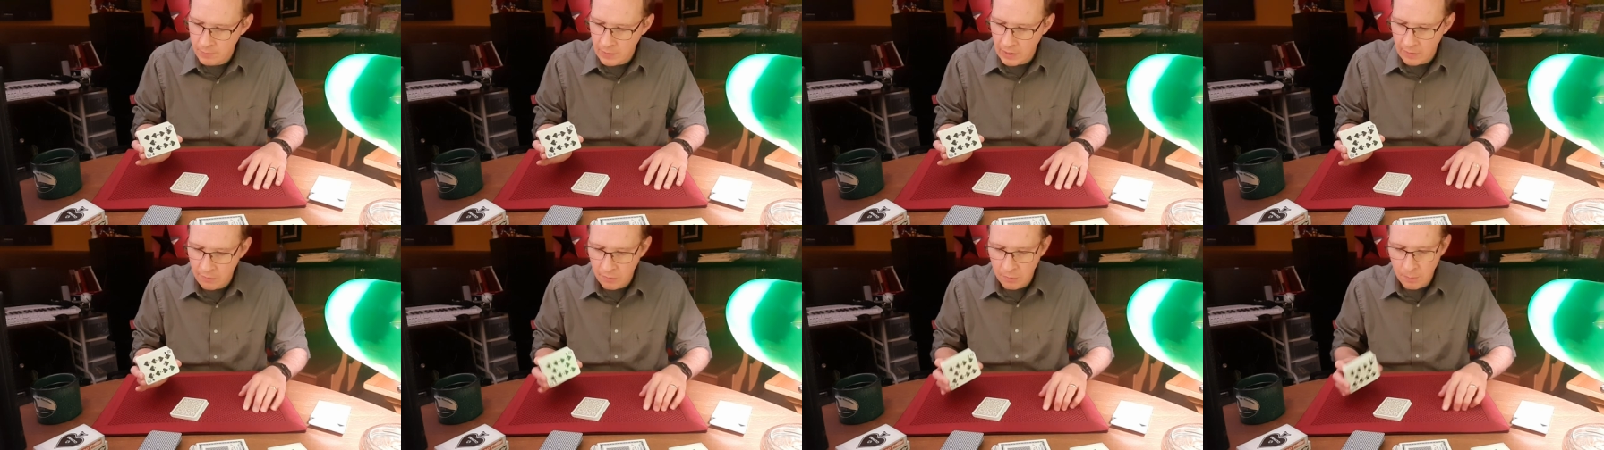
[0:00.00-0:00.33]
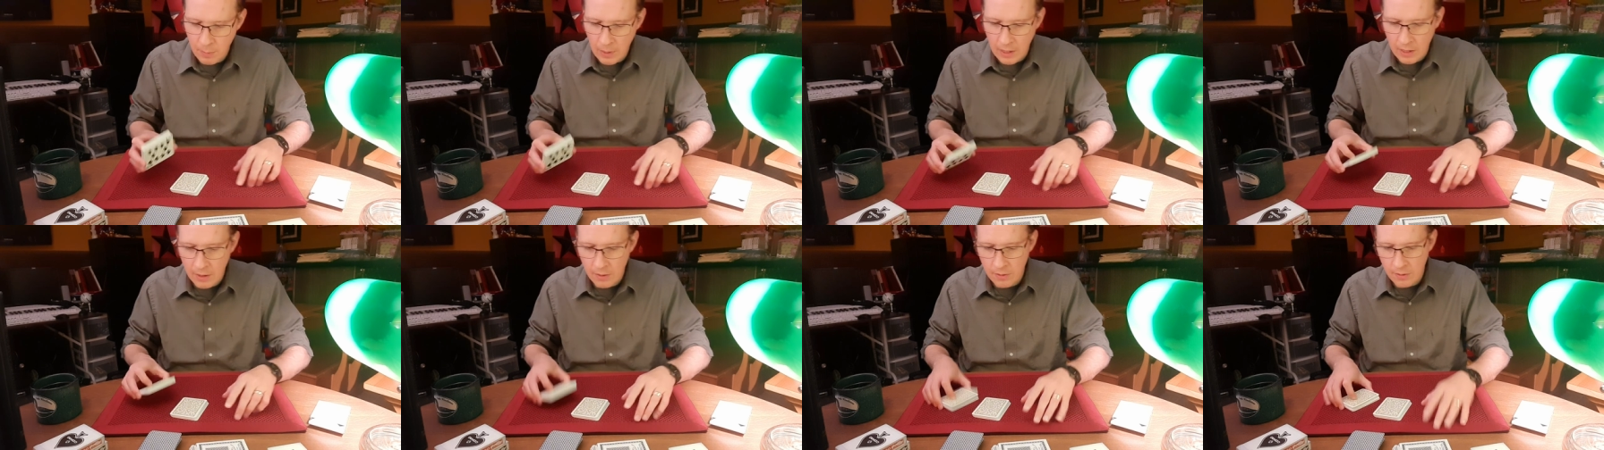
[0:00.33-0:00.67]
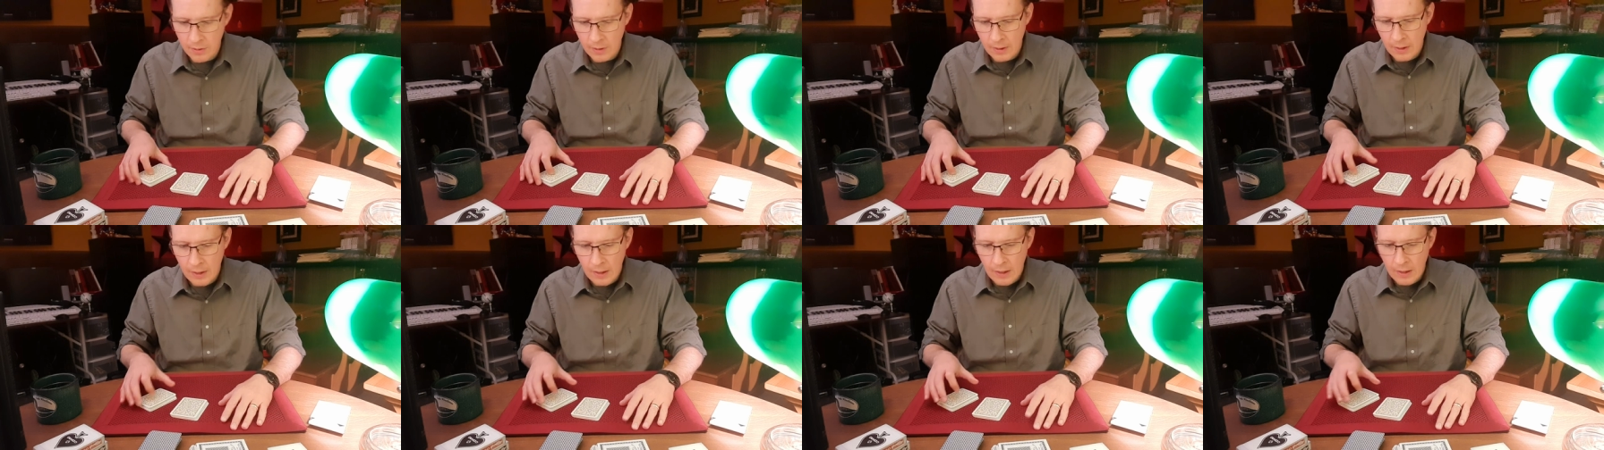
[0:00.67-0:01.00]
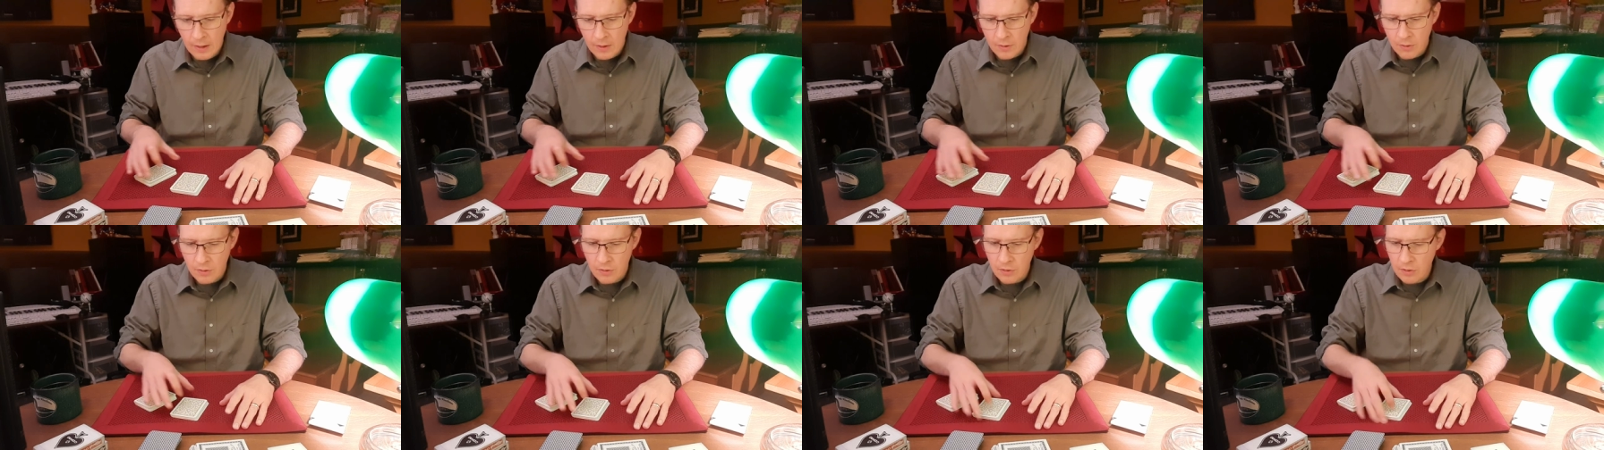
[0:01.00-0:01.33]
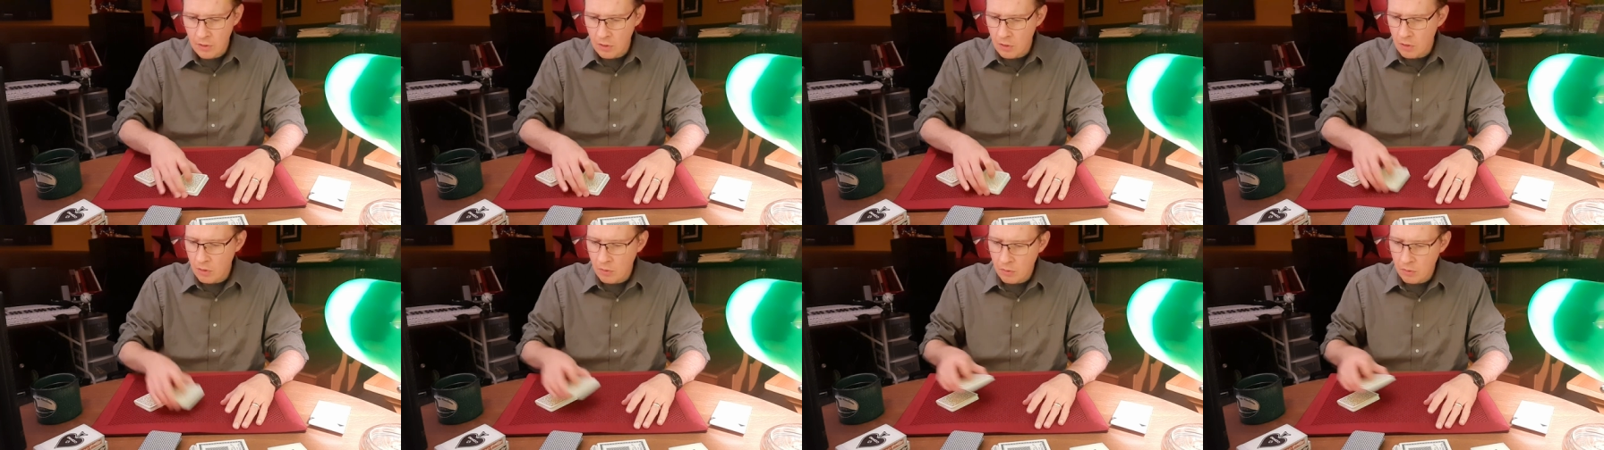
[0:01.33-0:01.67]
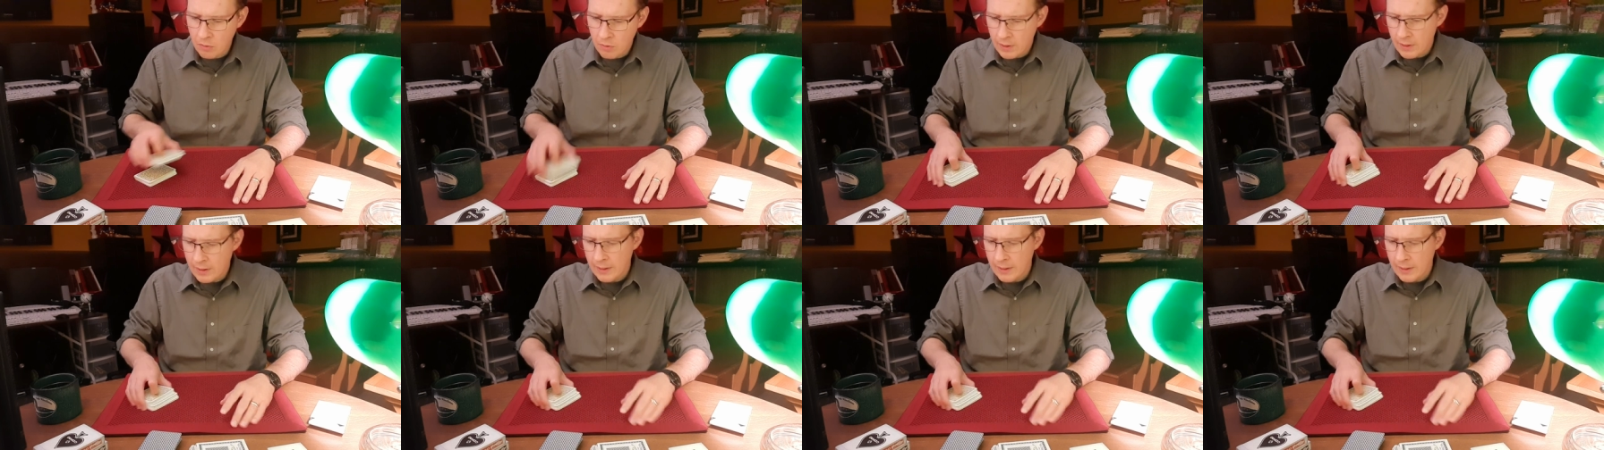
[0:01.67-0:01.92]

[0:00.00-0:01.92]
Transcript: Ten of spades. So